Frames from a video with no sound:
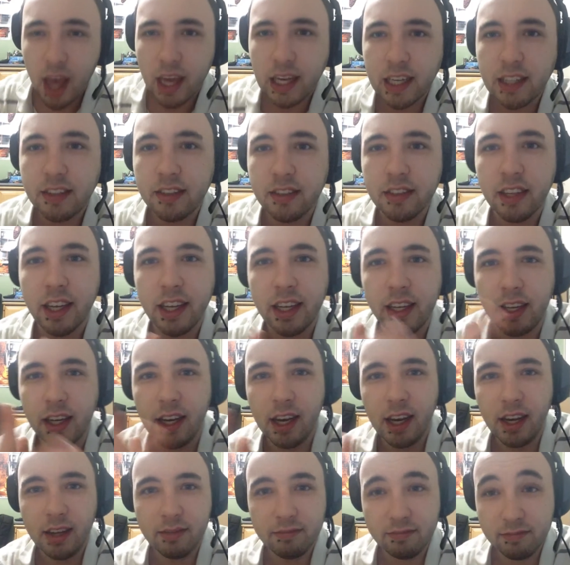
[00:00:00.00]
It's like,
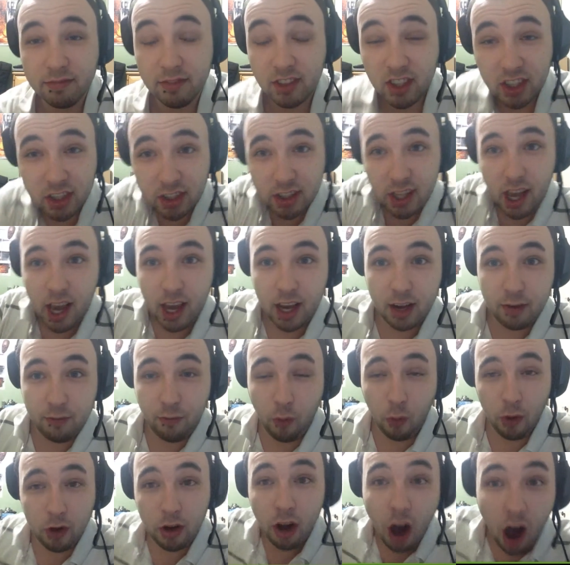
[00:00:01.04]
just like
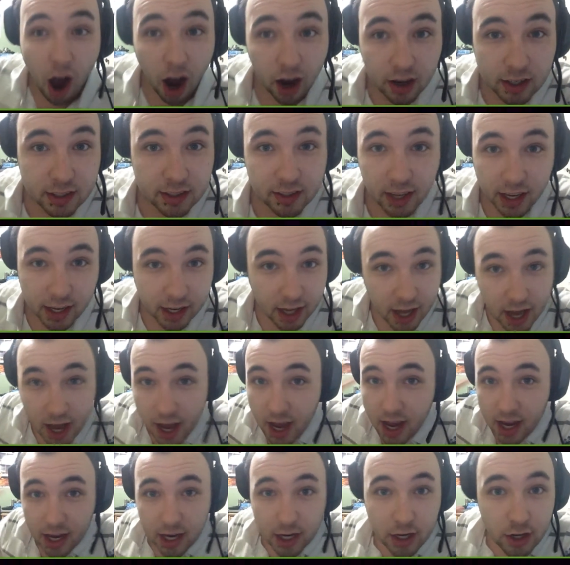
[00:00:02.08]
Fort Knox. Like,
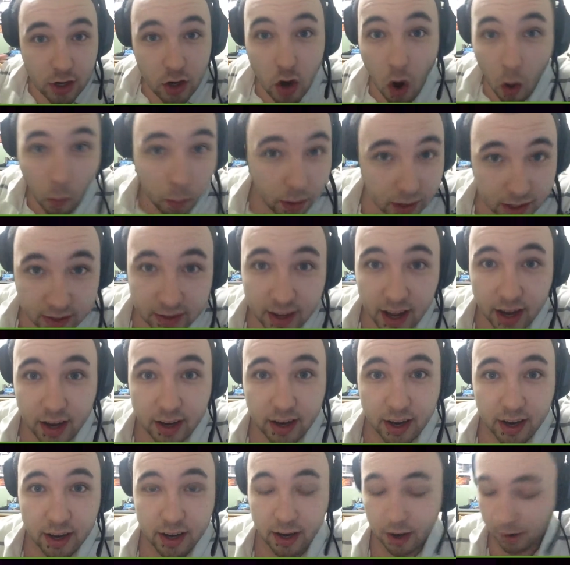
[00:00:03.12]
nobody's getting
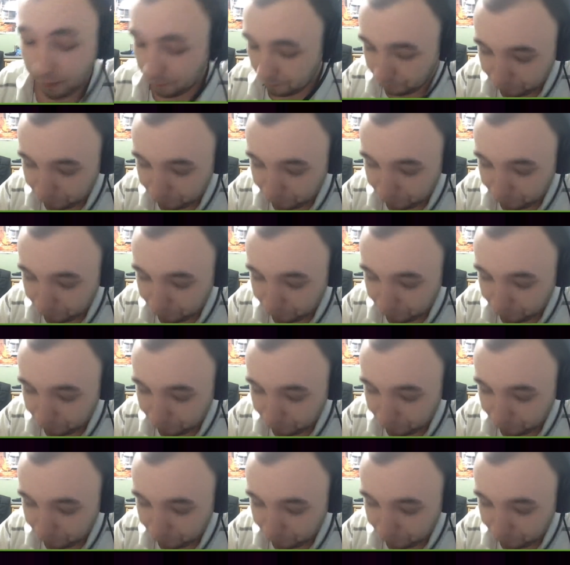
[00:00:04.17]
in here.